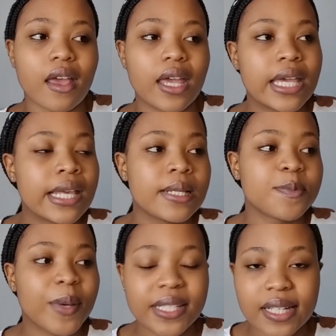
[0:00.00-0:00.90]
is
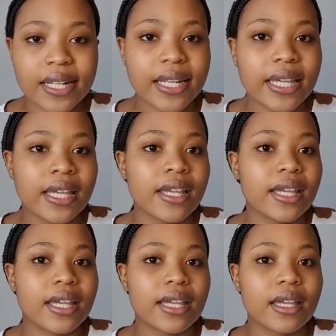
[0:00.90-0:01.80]

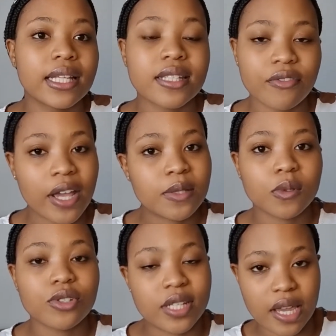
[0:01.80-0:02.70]
basically, it's advisable
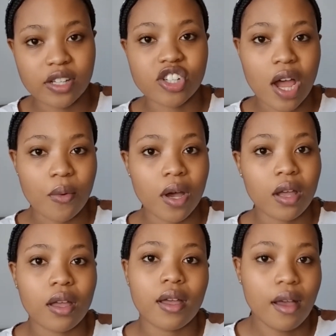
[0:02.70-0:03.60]
to take a shower
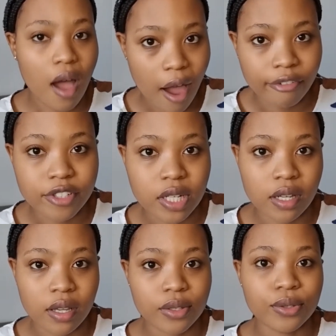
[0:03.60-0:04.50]

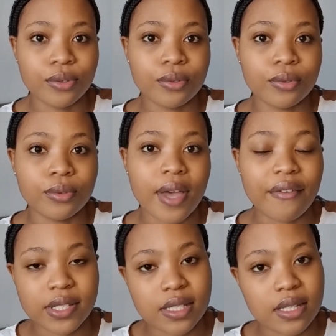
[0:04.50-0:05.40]
after you have
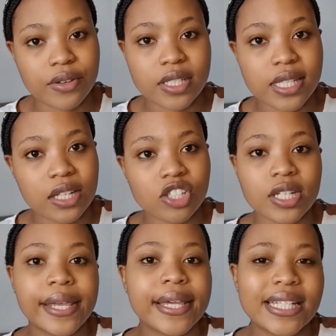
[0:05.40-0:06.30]
a cesarean section.
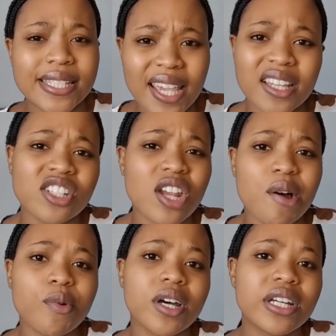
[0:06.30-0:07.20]
Take a
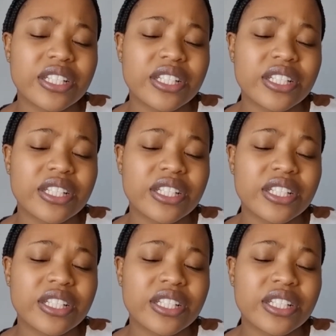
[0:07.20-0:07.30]
shower,